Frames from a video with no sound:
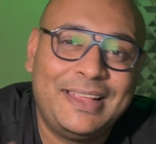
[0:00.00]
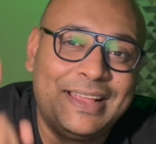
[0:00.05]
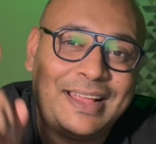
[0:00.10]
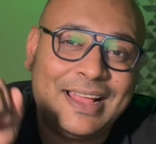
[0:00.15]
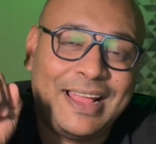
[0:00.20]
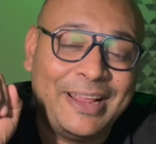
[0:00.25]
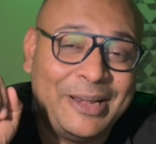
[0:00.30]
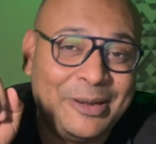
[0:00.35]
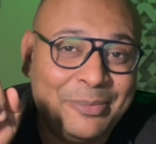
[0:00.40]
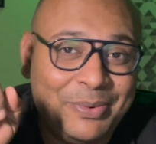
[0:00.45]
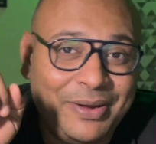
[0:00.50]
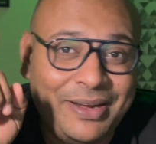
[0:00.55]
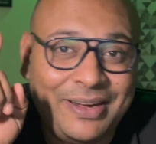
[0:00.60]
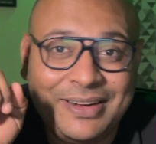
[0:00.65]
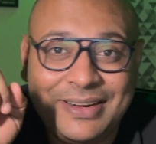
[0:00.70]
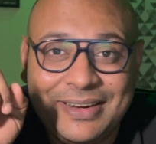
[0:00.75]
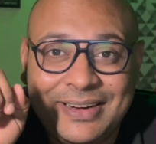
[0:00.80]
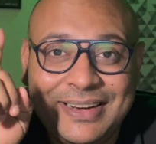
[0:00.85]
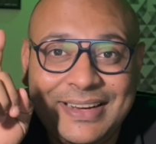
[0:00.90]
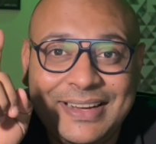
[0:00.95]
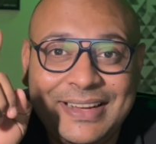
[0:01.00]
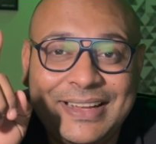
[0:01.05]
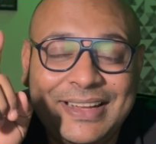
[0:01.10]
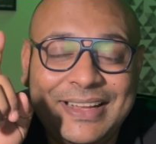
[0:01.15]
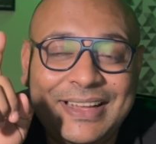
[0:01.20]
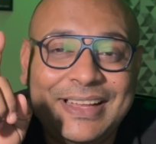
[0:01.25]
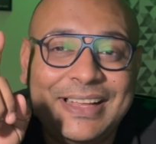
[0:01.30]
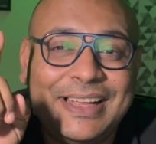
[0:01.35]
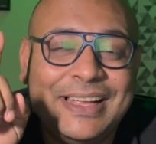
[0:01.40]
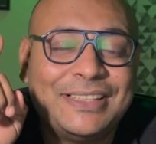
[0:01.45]
I repeat,
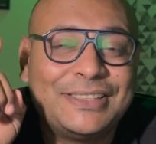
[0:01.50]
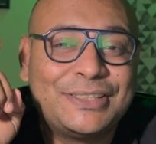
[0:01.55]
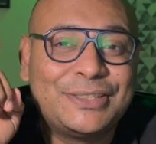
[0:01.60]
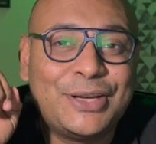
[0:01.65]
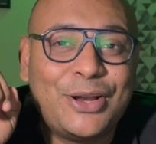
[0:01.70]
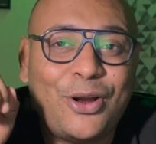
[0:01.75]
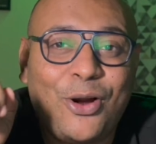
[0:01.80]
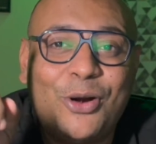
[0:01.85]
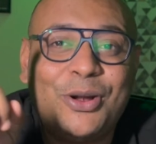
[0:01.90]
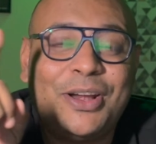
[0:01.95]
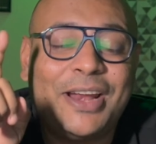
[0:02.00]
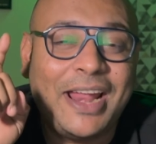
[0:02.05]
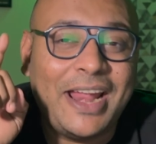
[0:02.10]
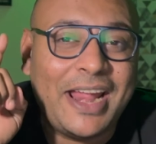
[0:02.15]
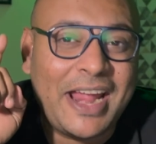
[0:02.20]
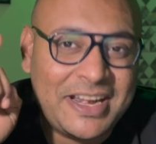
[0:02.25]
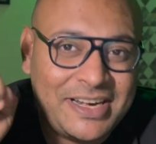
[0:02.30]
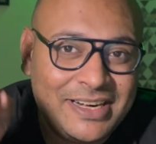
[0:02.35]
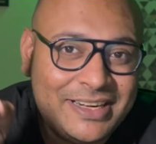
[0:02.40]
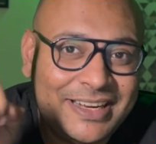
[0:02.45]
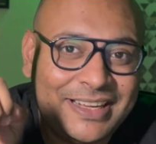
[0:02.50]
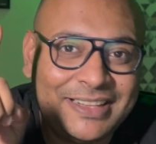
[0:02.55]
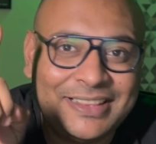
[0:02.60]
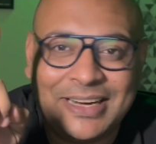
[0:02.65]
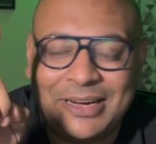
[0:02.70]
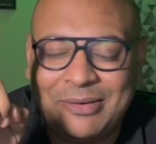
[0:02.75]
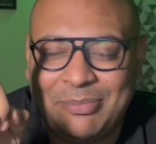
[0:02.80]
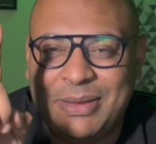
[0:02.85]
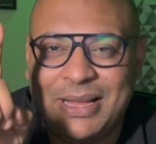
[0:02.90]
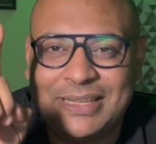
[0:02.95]
it's not editing
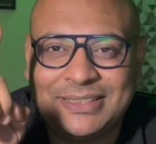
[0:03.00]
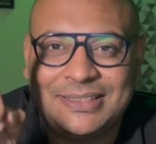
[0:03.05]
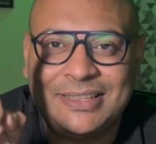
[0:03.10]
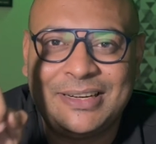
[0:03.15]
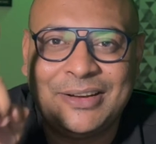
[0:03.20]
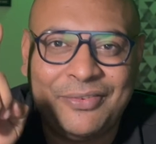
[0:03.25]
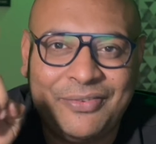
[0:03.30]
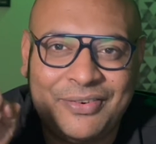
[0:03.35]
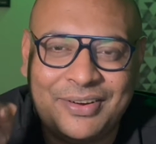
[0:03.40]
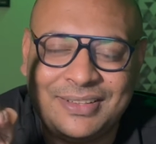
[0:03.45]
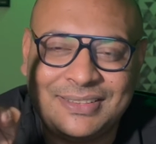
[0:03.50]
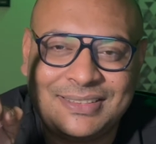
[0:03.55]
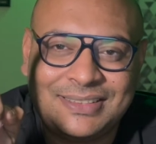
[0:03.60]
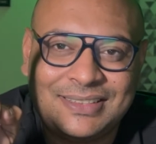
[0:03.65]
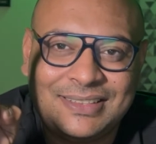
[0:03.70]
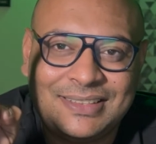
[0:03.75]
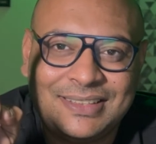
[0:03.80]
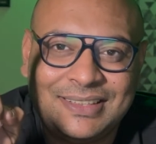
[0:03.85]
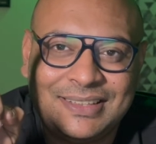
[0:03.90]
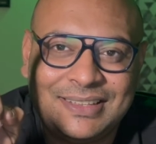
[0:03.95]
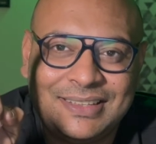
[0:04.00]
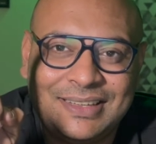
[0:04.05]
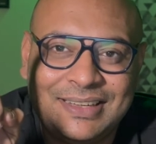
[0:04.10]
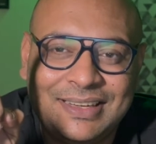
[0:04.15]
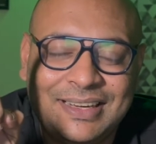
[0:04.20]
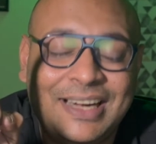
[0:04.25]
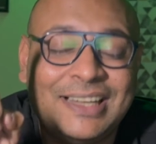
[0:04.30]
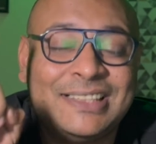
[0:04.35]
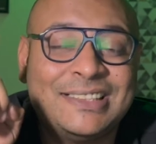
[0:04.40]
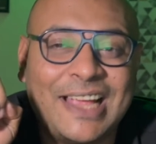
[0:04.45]
that makes the difference.
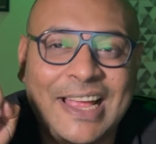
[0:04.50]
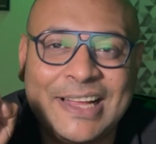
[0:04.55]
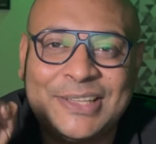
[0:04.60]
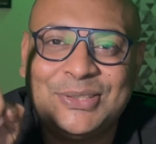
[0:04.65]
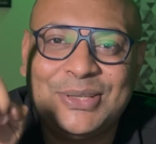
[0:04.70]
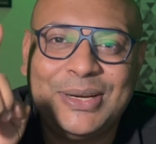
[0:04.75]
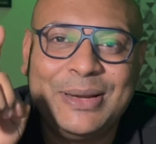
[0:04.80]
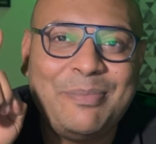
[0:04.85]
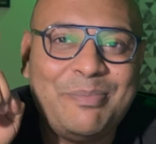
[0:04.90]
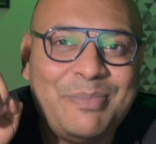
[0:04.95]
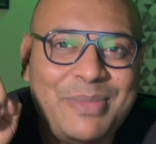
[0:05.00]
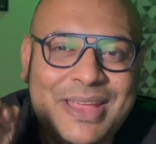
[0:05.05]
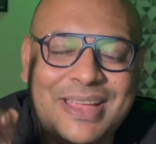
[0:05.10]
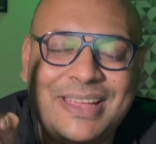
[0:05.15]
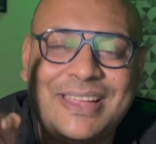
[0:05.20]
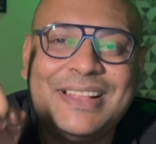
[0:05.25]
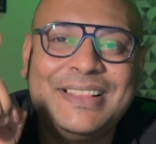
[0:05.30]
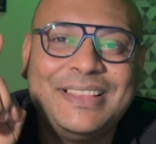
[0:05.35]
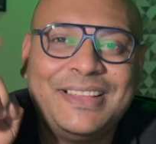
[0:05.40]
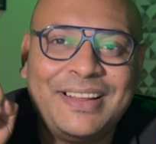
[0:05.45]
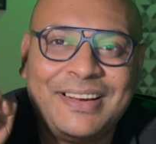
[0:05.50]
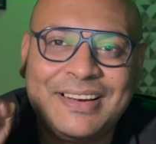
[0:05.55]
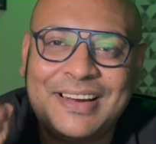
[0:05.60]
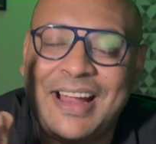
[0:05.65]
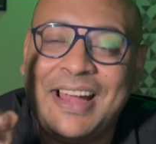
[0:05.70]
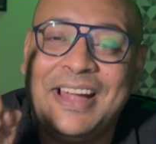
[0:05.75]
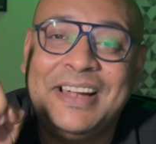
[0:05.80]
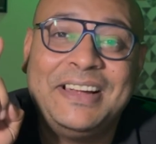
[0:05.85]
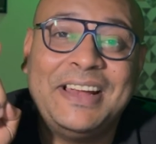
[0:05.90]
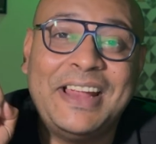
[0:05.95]
It's actually making the
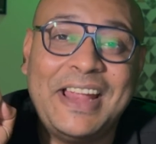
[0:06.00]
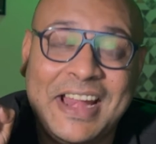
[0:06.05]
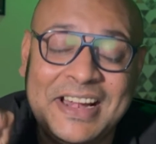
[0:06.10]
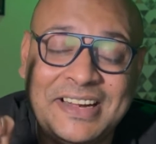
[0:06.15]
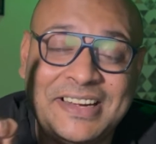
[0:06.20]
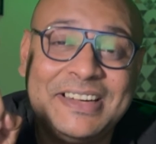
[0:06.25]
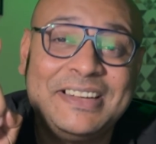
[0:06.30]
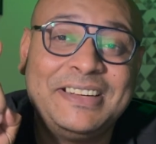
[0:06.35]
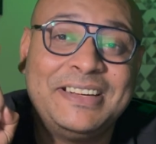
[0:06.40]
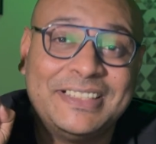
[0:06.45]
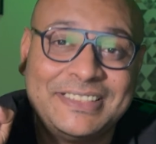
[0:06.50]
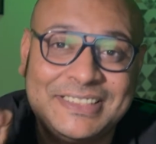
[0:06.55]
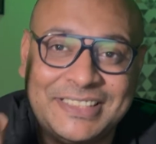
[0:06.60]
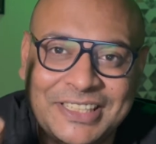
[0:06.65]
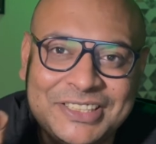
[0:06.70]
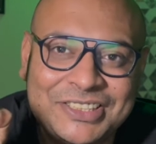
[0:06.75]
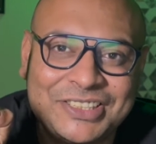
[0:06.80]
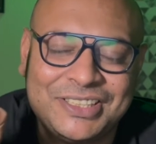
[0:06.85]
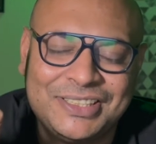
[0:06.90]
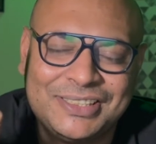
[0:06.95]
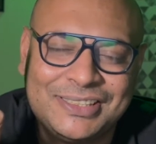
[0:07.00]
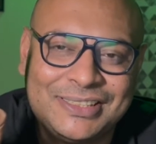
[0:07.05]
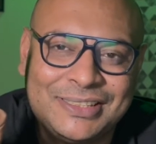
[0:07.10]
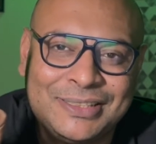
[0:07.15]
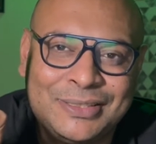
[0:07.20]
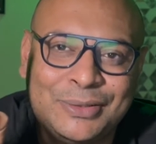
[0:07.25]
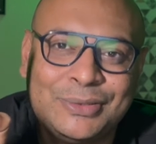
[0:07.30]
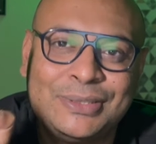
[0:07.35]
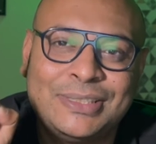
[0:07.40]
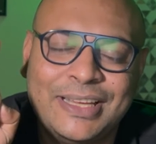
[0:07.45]
right edit decisions
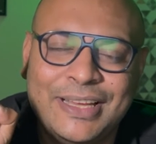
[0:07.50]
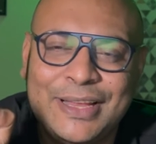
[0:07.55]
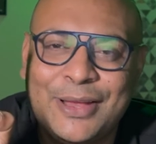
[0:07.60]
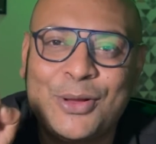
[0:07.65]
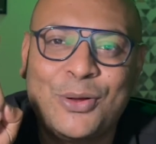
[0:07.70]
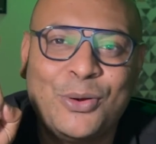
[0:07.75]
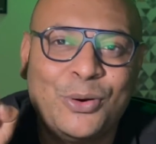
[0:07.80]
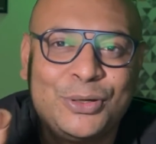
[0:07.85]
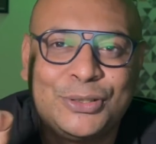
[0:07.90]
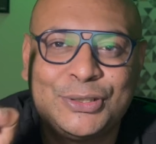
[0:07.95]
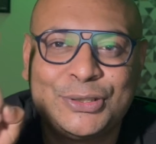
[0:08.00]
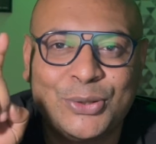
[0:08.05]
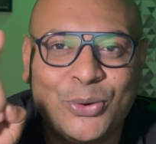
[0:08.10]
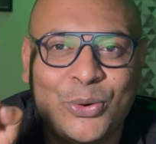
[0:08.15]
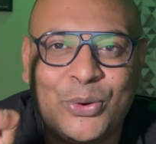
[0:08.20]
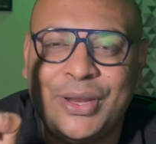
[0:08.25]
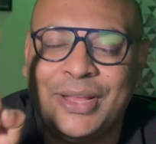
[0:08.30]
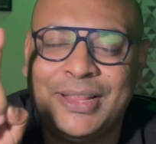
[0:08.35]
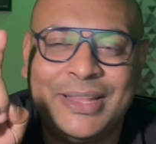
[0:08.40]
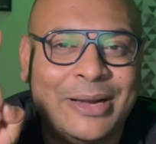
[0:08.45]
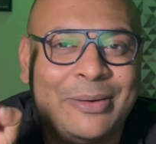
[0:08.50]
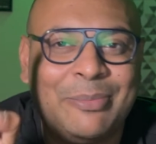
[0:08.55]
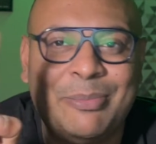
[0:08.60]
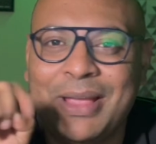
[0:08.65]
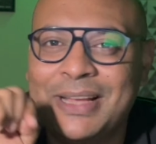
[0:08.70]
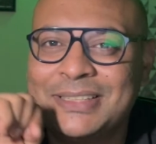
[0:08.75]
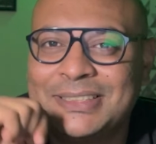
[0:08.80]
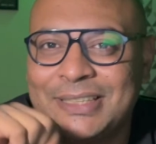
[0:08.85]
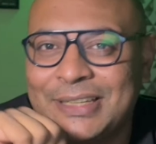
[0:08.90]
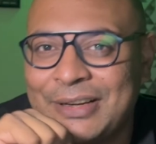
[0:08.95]
to say a good story that
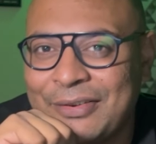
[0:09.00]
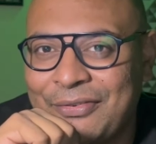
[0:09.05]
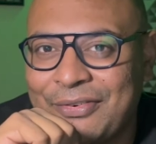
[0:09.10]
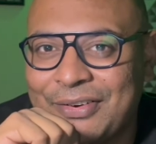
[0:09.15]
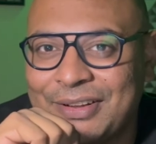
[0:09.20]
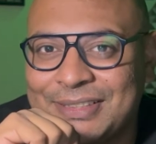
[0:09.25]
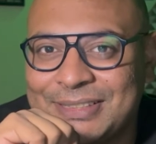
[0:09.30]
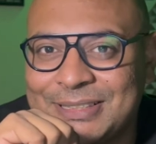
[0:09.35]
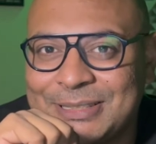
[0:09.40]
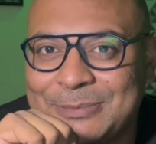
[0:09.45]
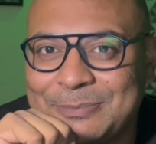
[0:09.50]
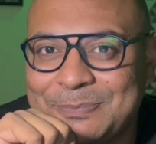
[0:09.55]
makes a difference.